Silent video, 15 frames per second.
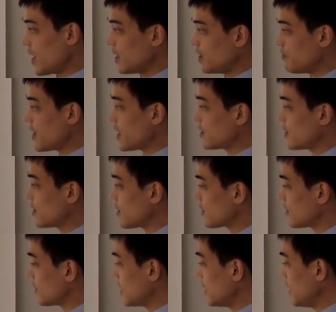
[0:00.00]
In fact, it
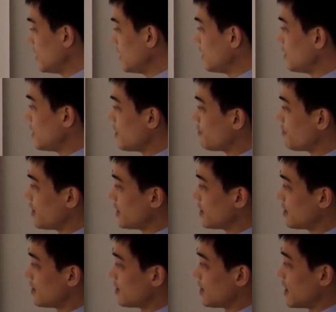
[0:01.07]
doesn't
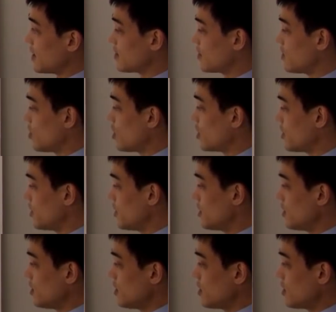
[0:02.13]
affect this SDR
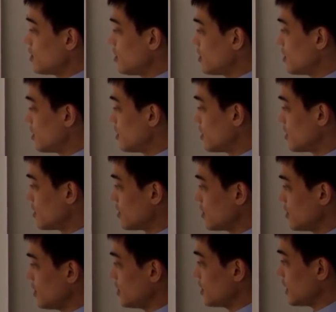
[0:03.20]

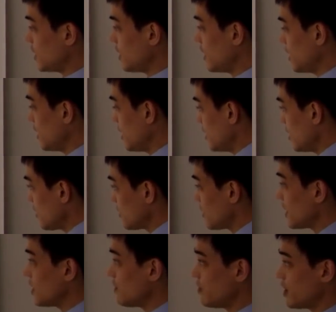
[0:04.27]
in any
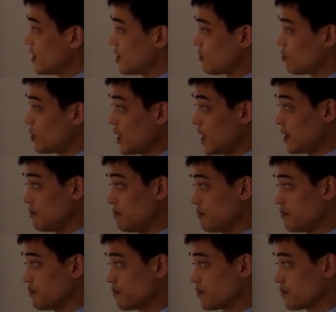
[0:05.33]
significant way.
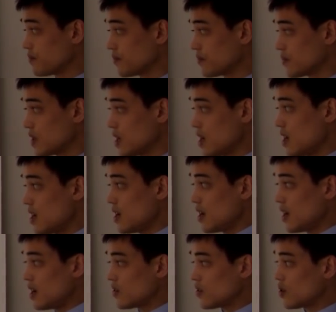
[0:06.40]

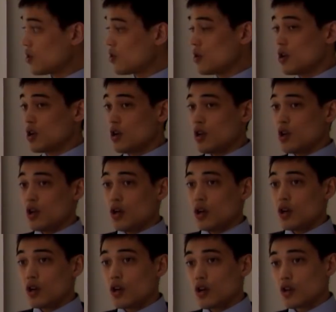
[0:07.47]
So,
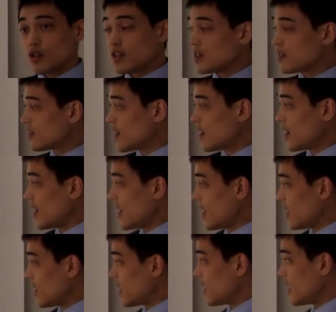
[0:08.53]
since the
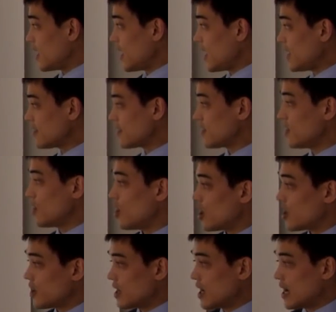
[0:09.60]

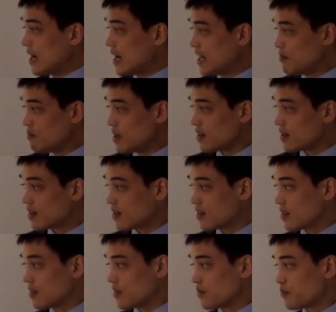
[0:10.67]
SDR limits
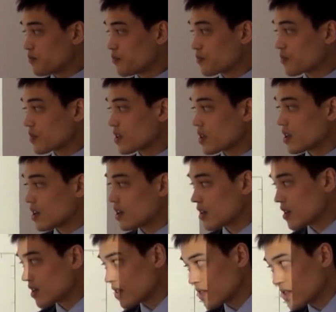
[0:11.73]

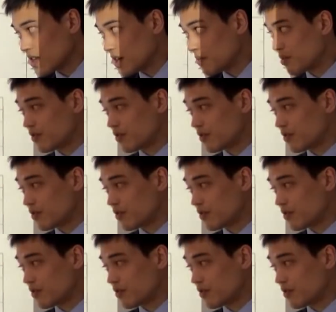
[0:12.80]
the